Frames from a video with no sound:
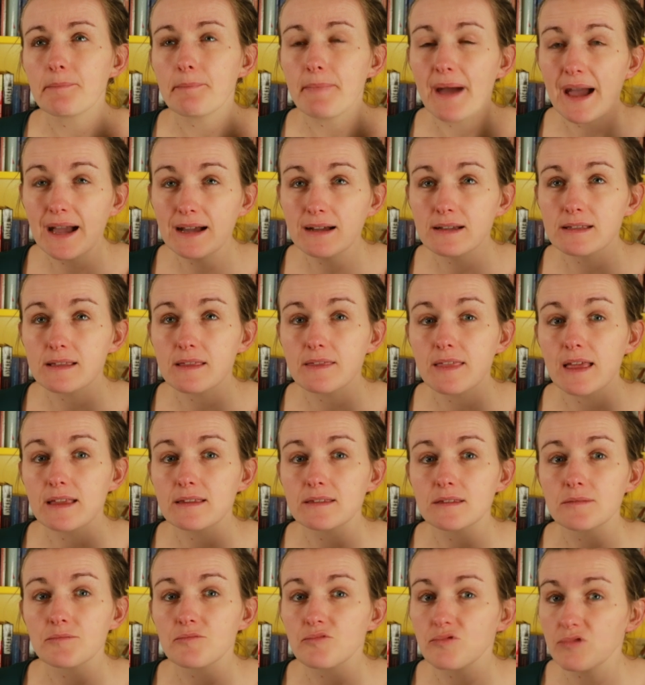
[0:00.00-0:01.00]
Manx, there's
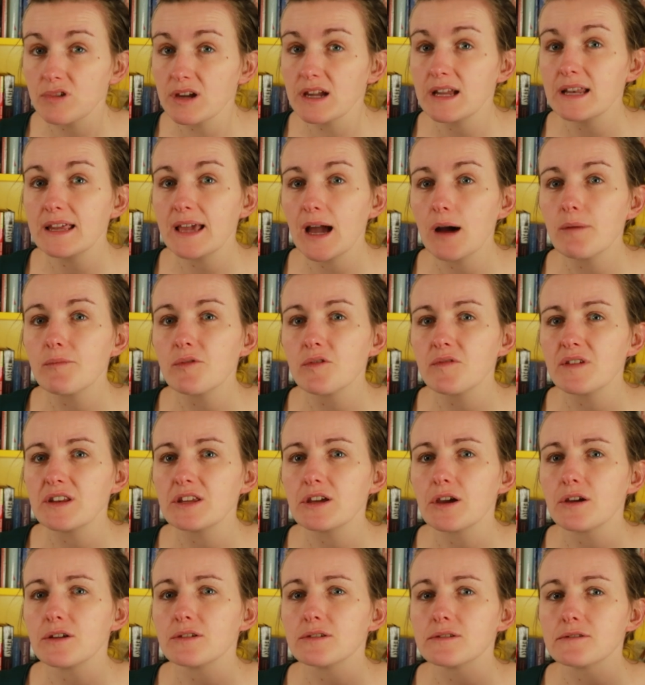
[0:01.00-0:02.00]
some really helpful
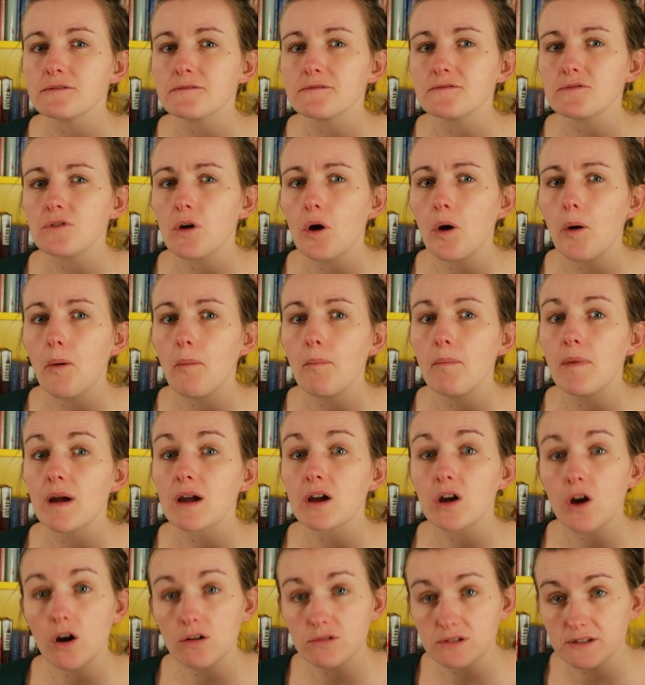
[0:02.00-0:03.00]
videos from
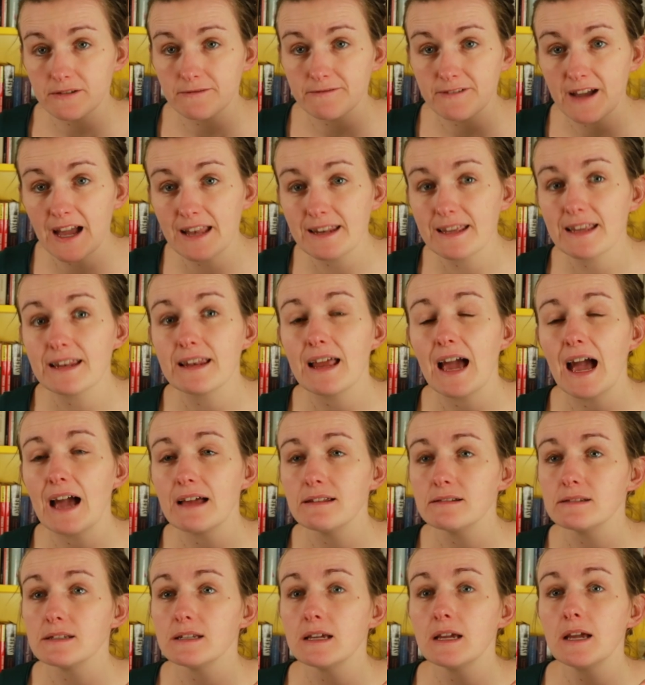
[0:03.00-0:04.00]
Culture Vannin
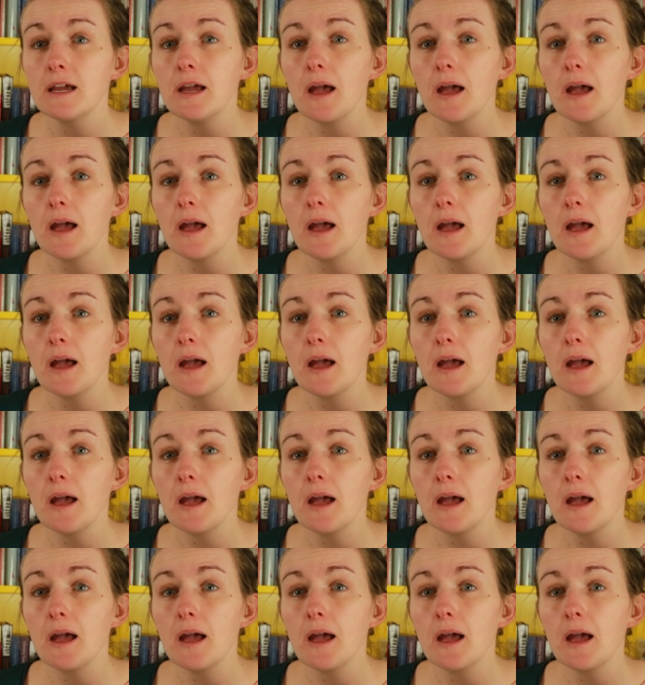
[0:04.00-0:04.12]
and